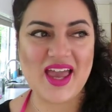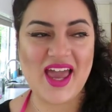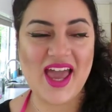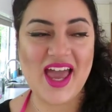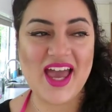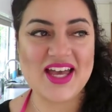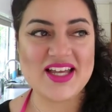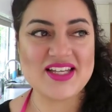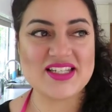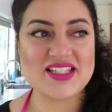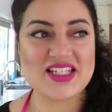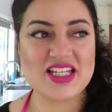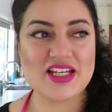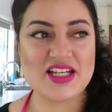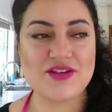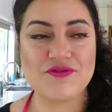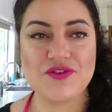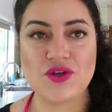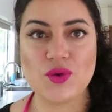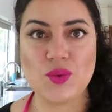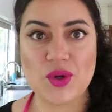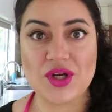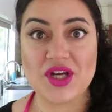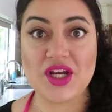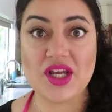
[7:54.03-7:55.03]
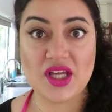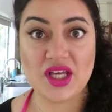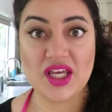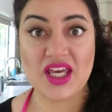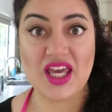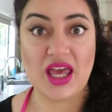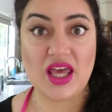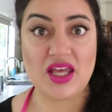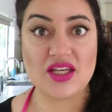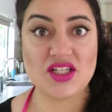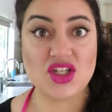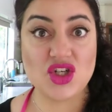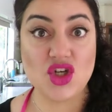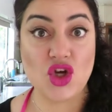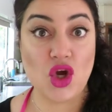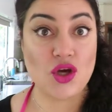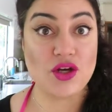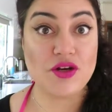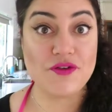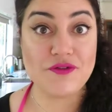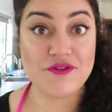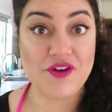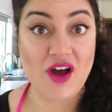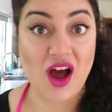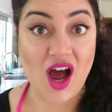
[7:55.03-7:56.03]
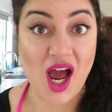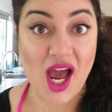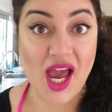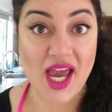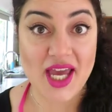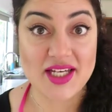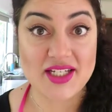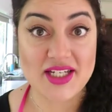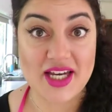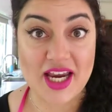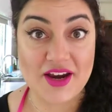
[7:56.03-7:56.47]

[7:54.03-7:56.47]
And if you want to get notified